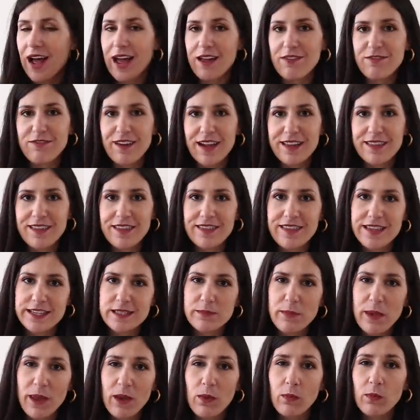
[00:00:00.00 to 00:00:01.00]
I find that
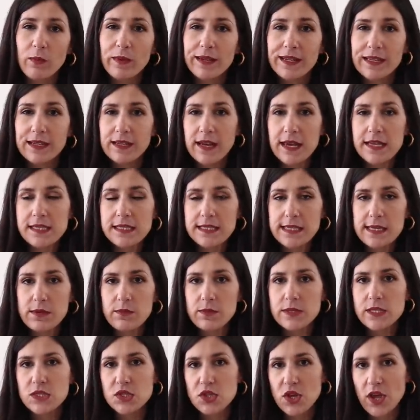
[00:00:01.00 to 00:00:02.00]
these pair really
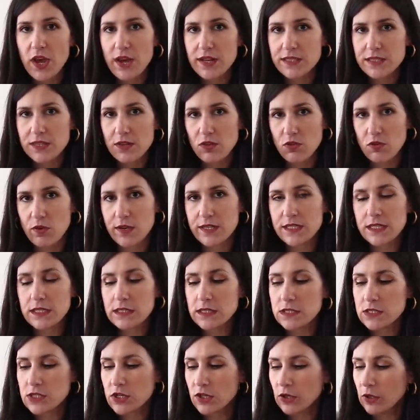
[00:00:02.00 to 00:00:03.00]
nicely with skirts and
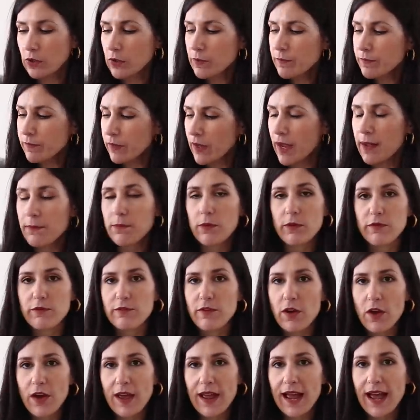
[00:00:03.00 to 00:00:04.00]
dresses too. I
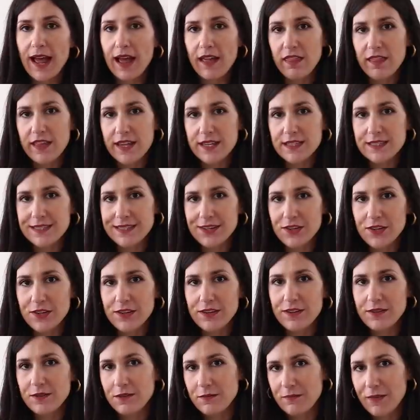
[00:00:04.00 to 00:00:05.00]
prefer how these
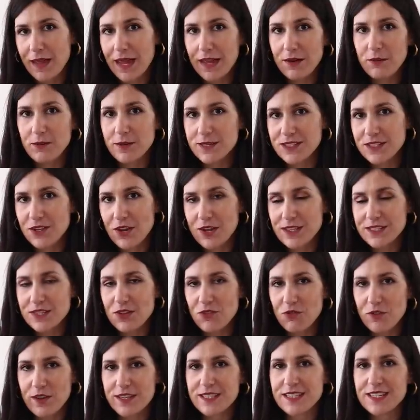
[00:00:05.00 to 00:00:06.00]
look paired with skirts
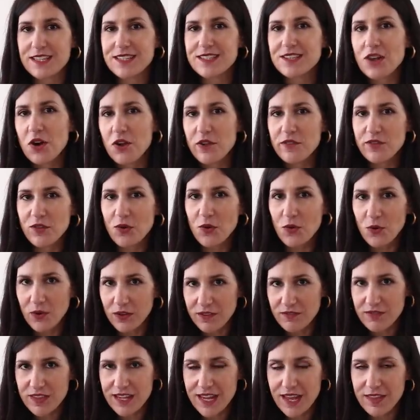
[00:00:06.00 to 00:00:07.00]
and dresses over
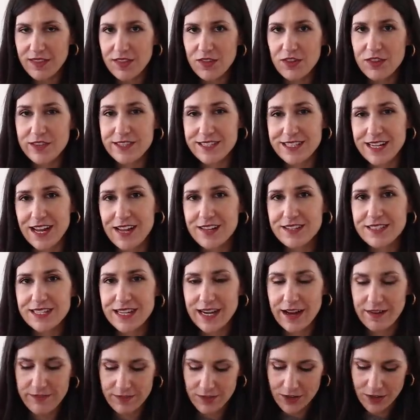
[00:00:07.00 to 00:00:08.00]
all of the other styles
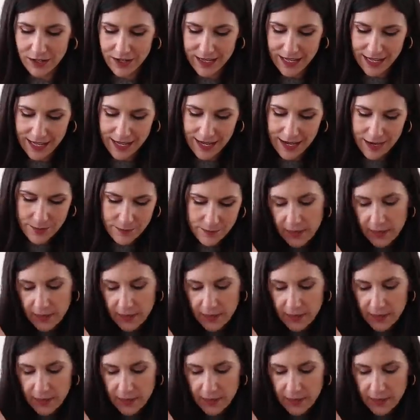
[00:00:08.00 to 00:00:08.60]
that I've got here.